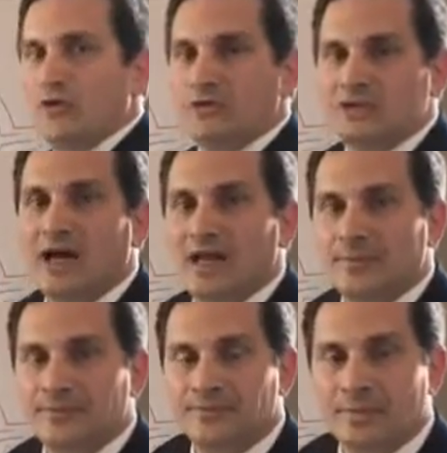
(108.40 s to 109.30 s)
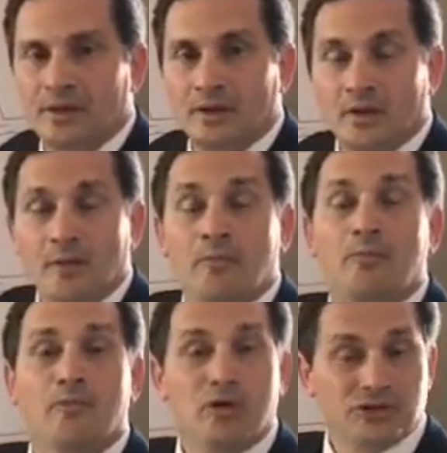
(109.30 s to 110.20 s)
over time,
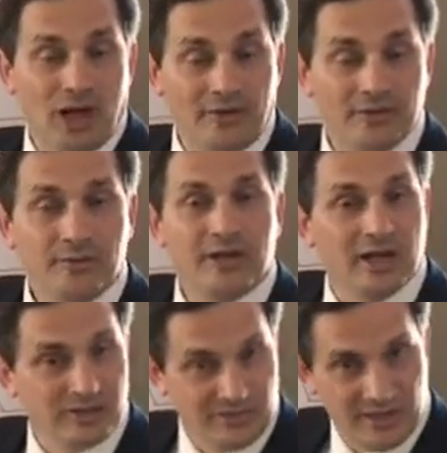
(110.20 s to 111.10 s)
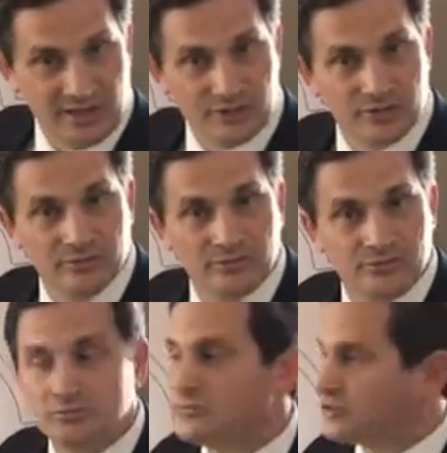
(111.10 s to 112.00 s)
most often because of age,
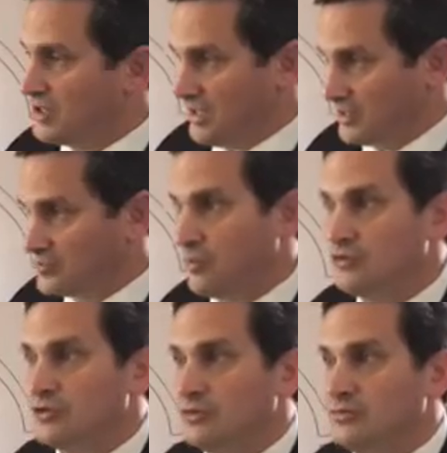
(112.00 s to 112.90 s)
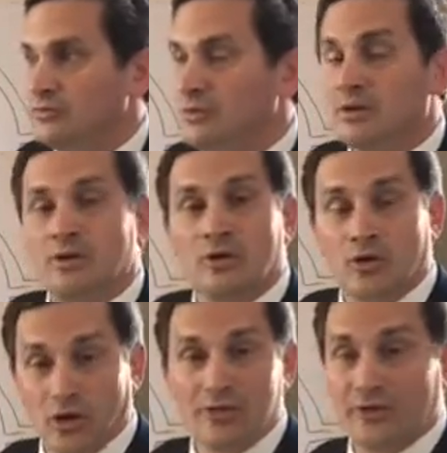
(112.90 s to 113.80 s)
sun exposure,
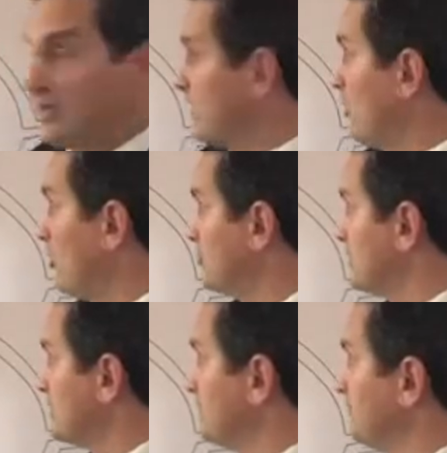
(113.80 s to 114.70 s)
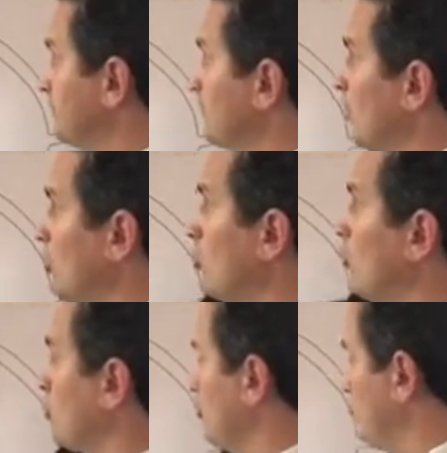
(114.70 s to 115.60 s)
or other etiologies. Cortical